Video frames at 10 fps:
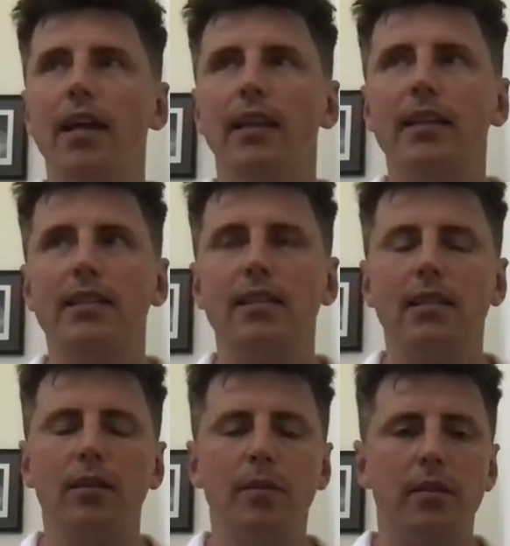This is a
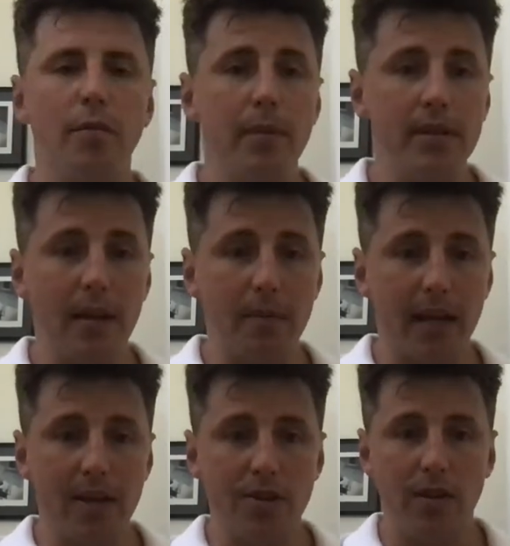little bit of a
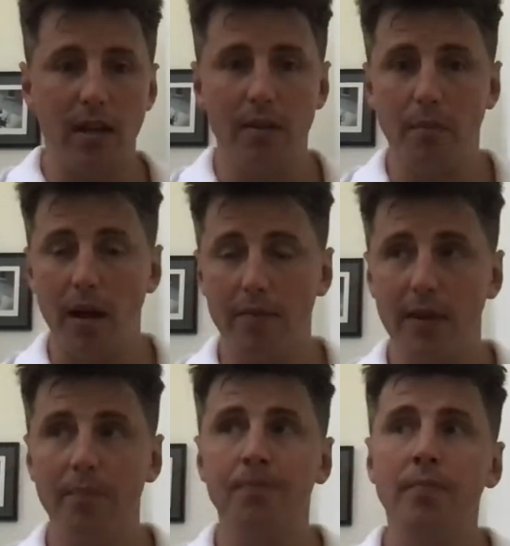misapplication in my
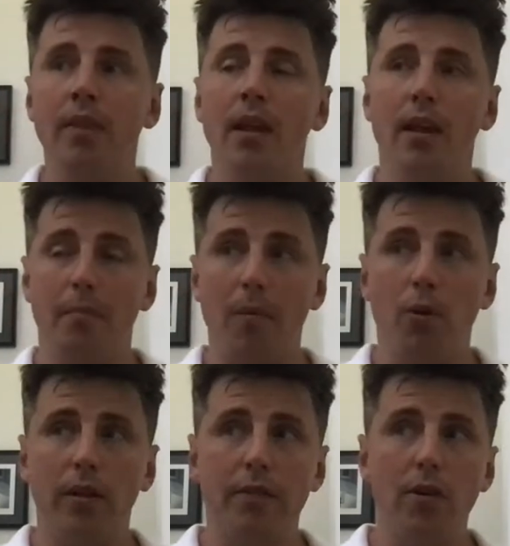thing, in my
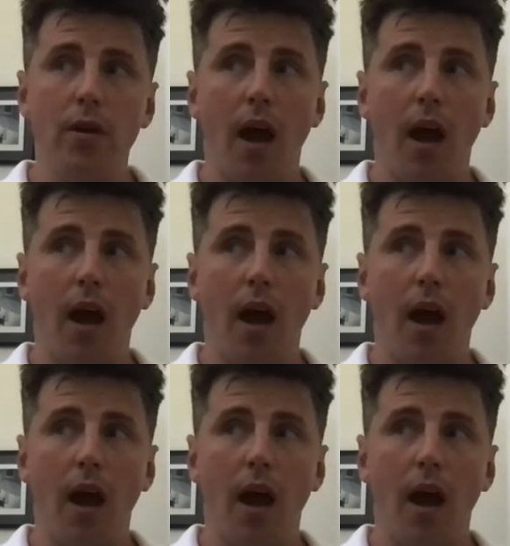point of view.